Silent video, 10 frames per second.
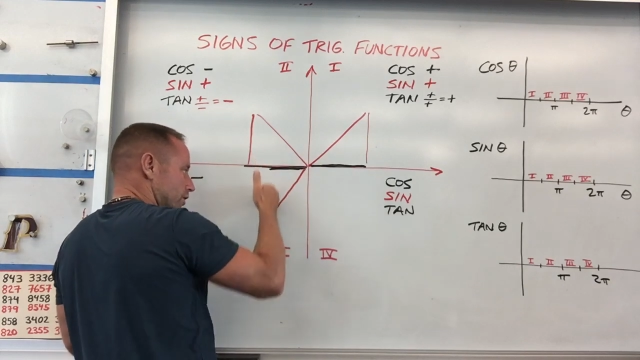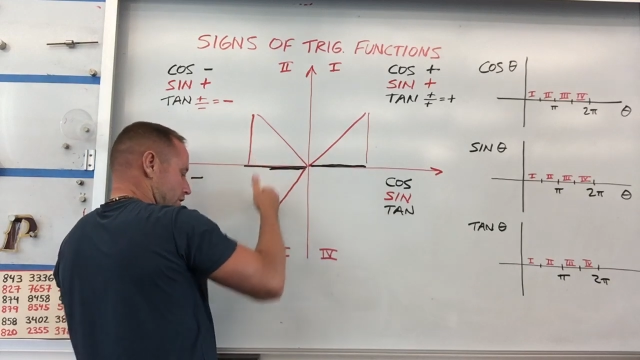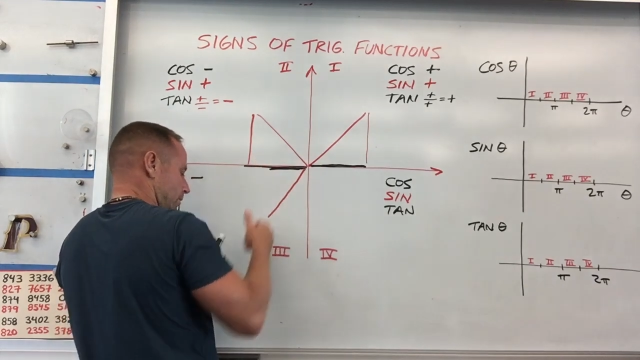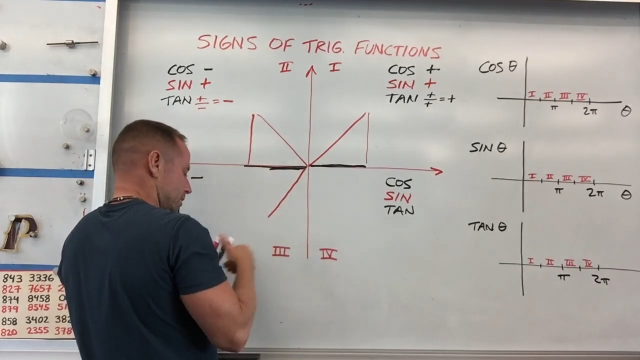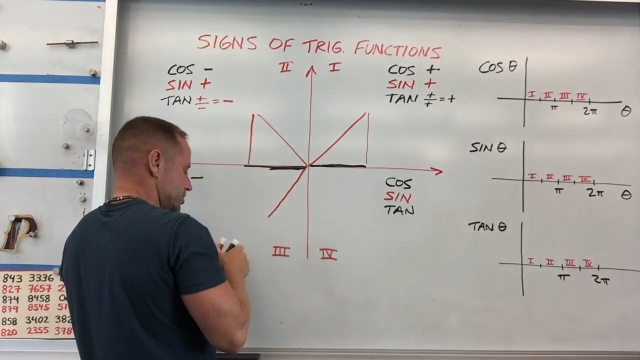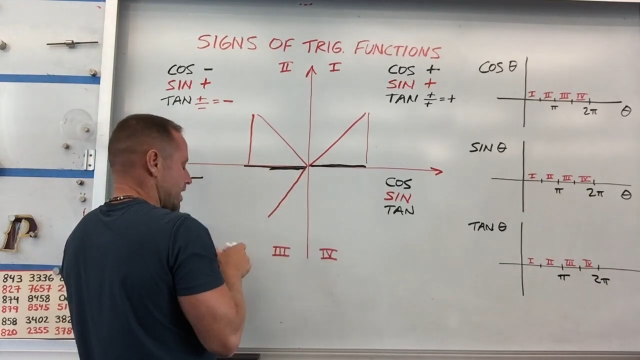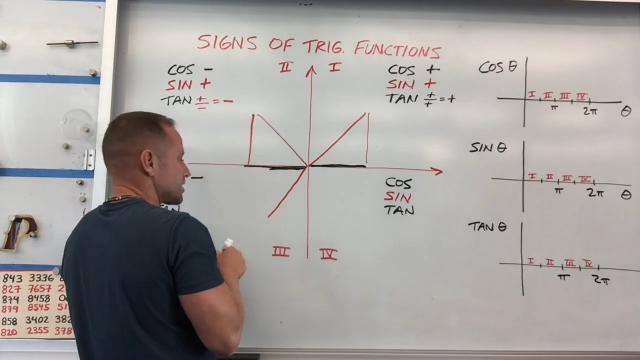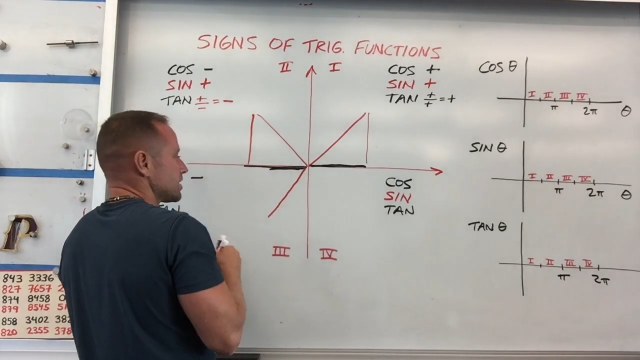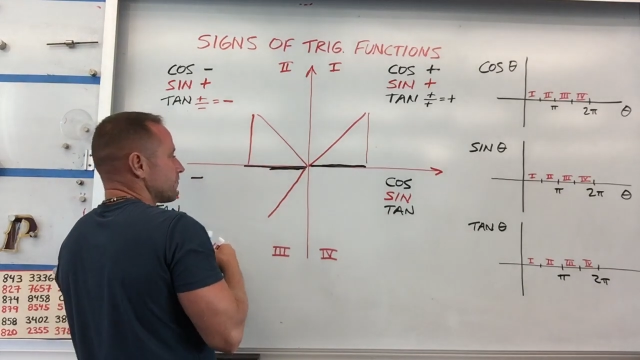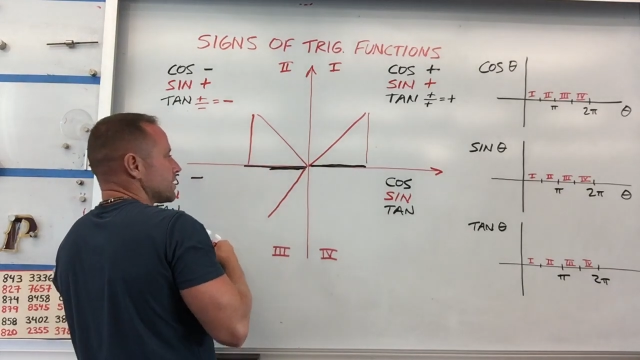vertical
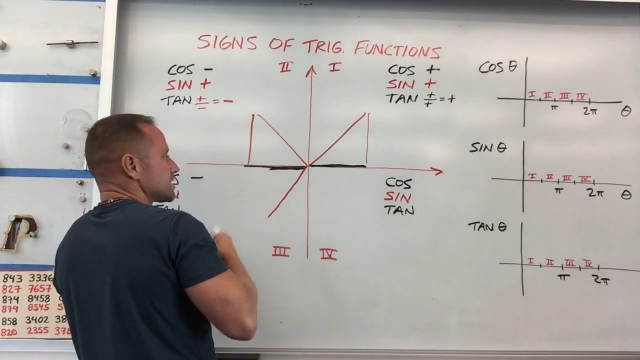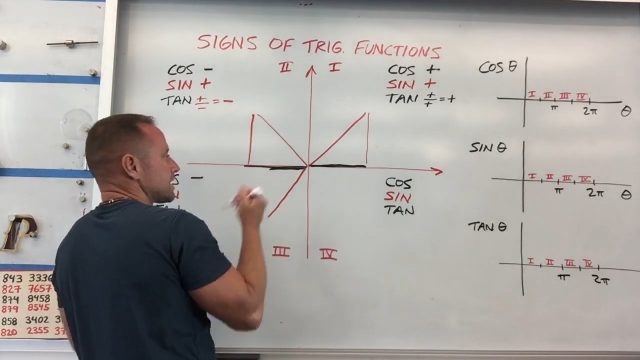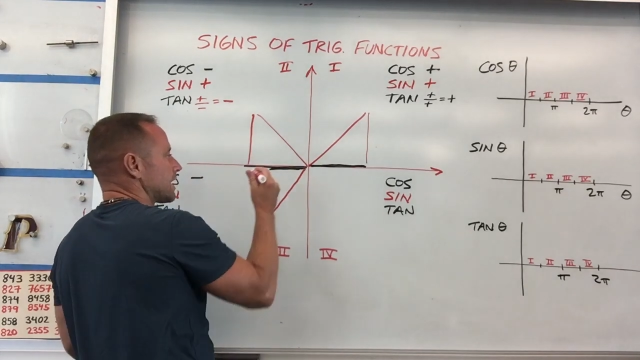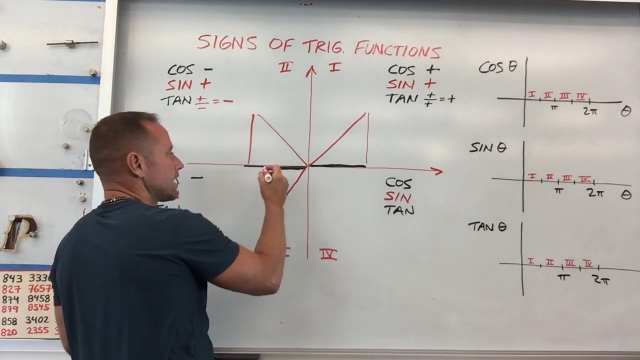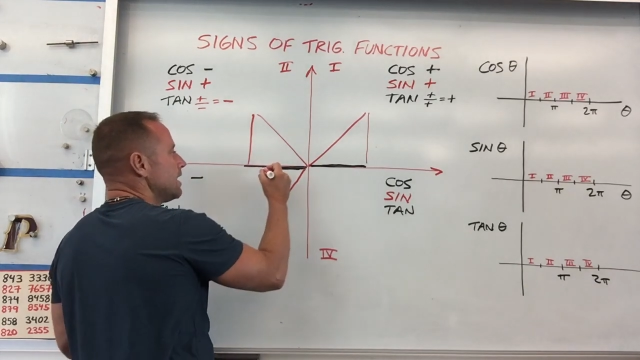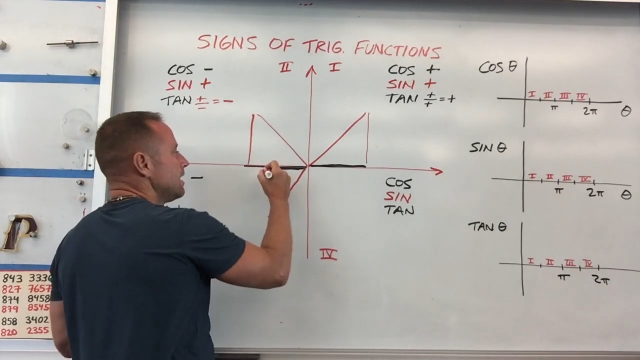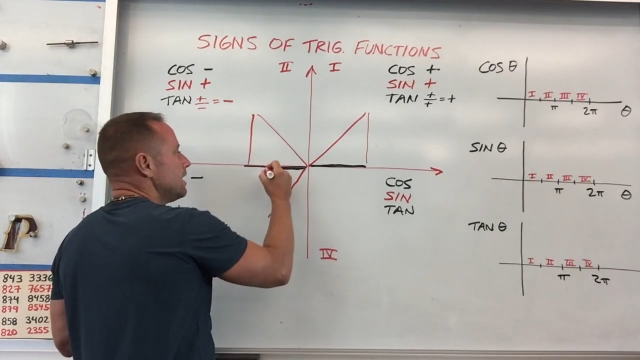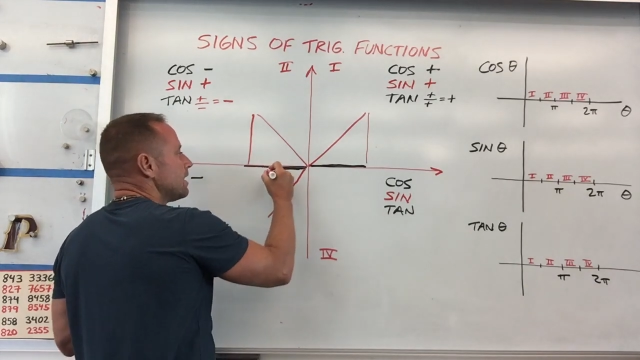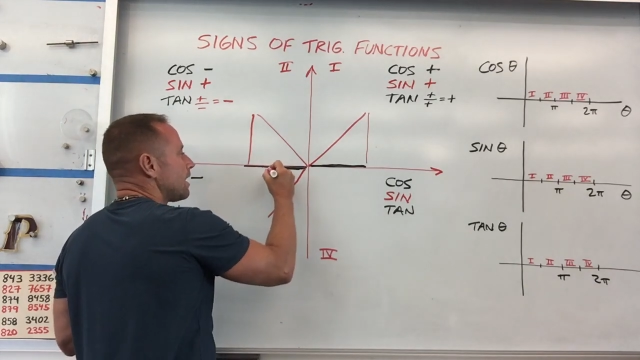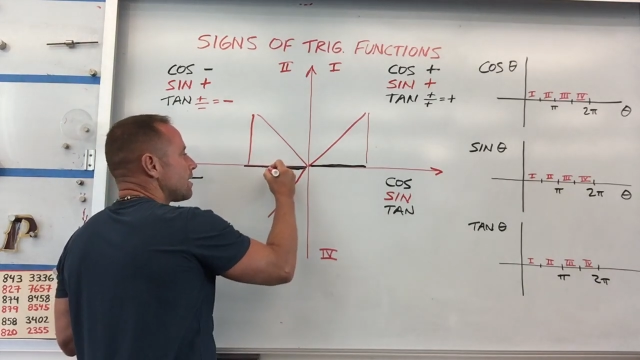projection of this thing,
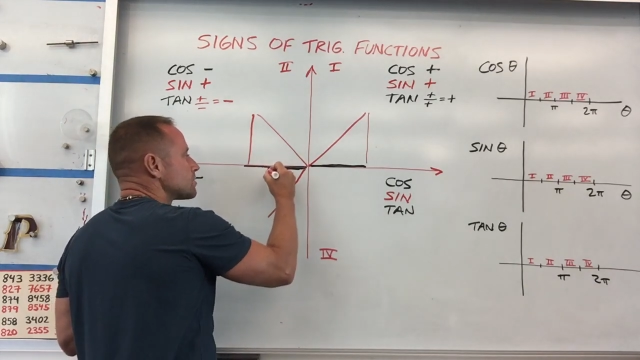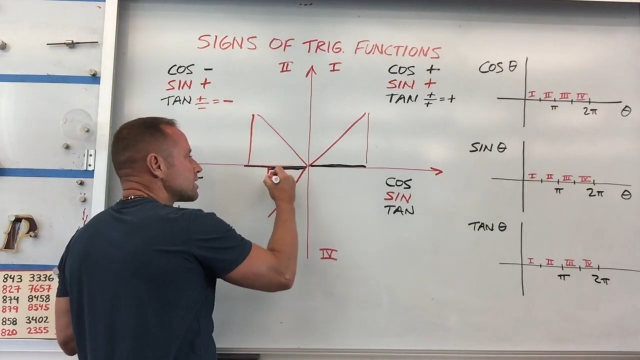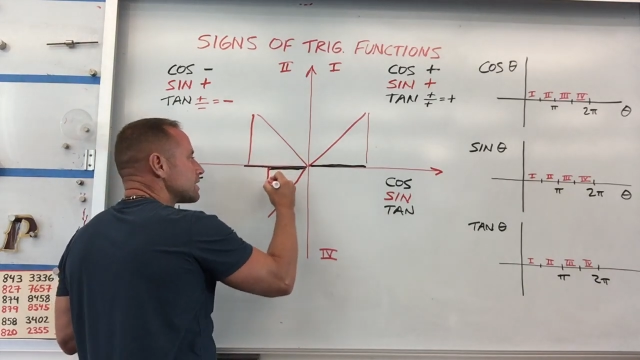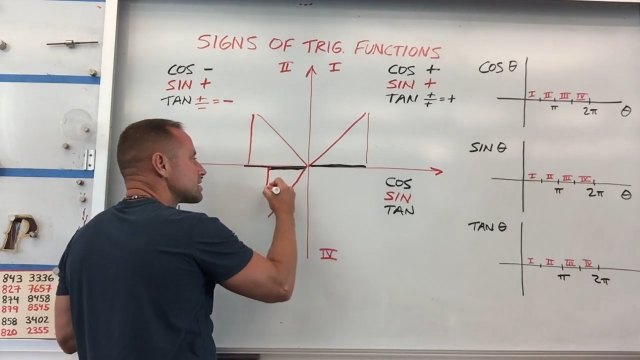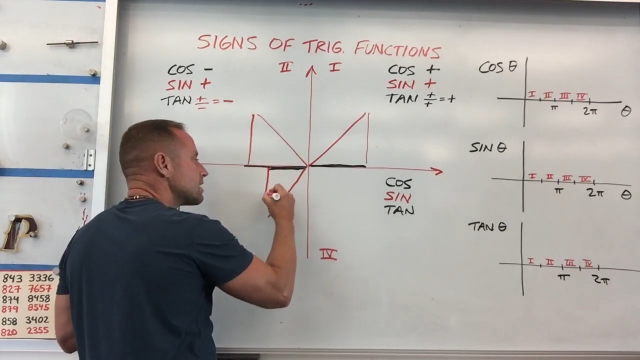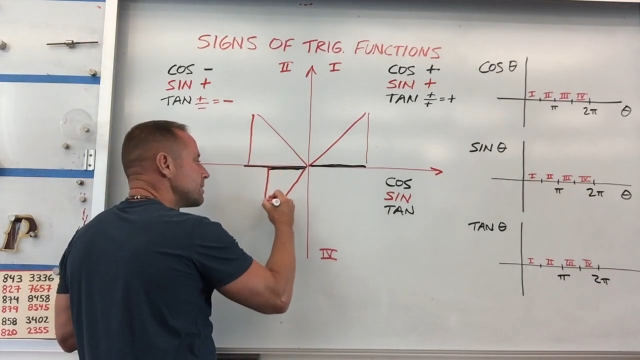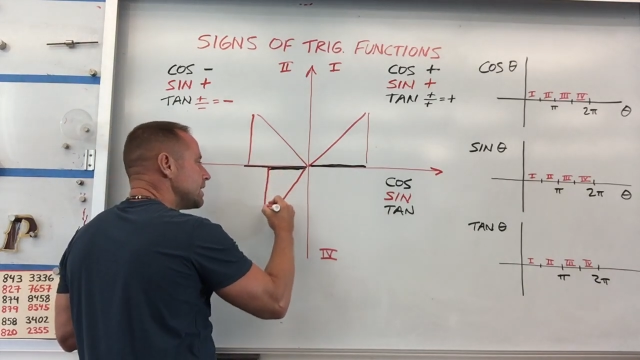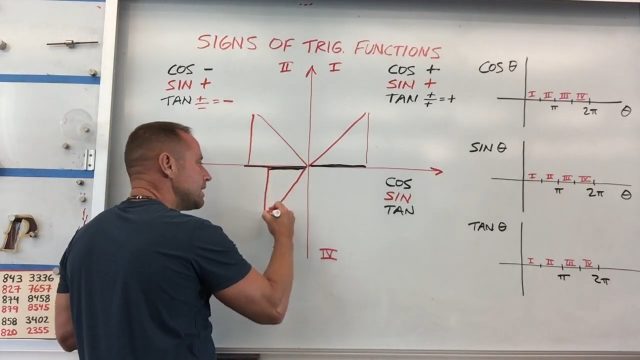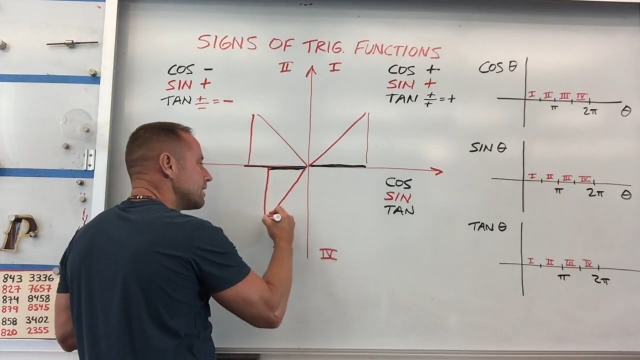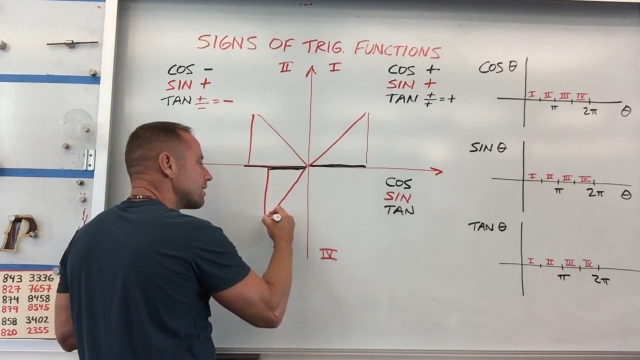um, so that's going to be
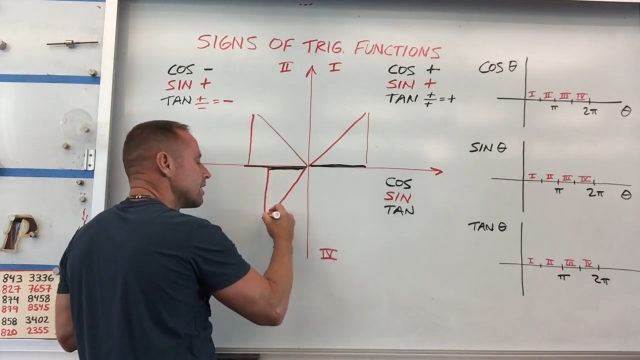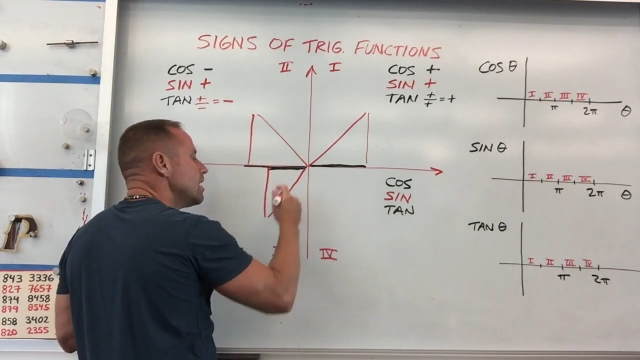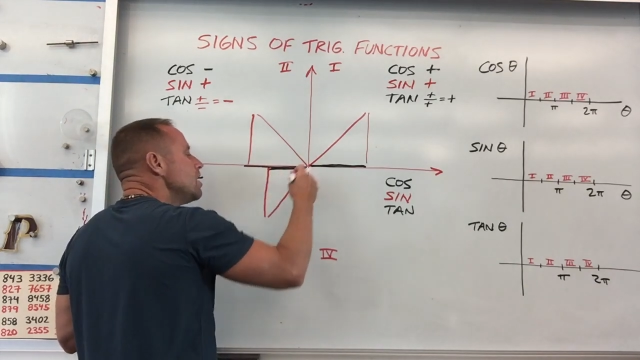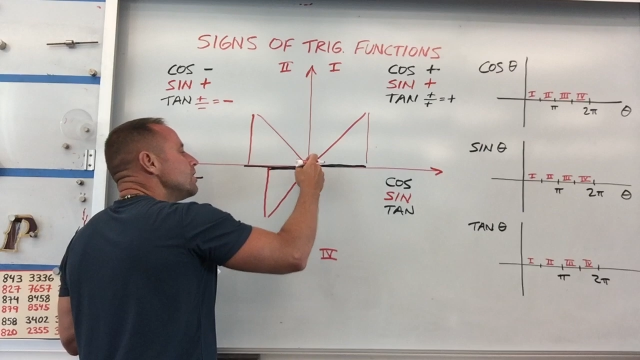here.